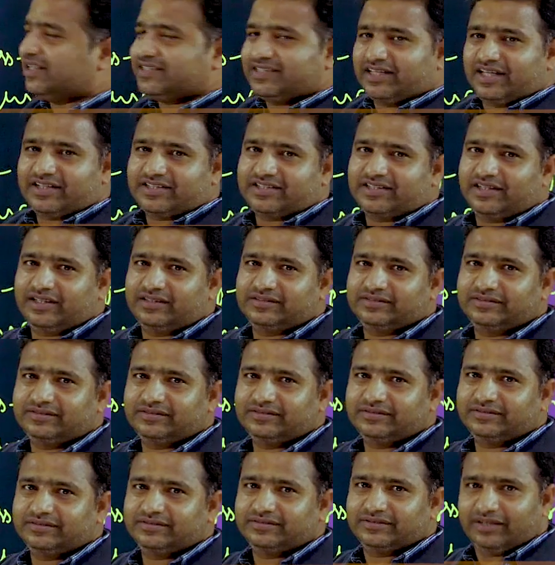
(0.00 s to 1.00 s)
assertion.
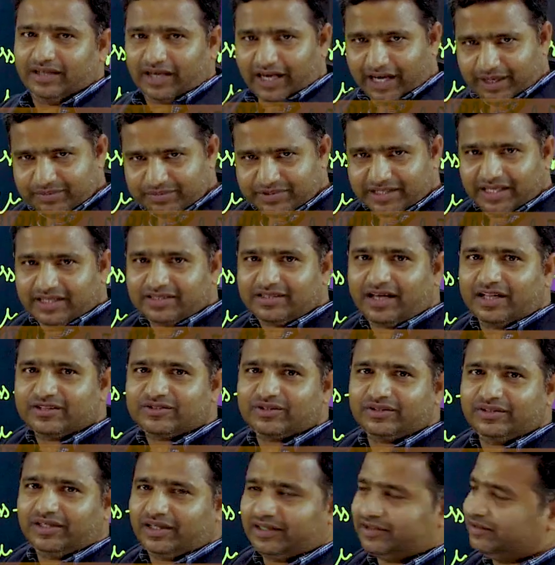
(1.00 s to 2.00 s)
I am saying
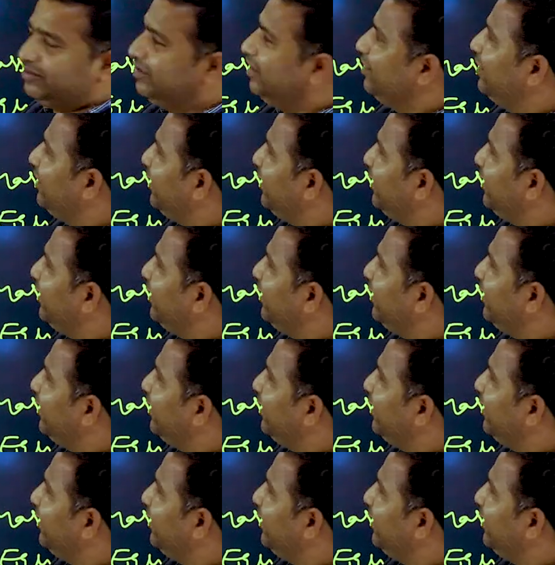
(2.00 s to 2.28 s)
also that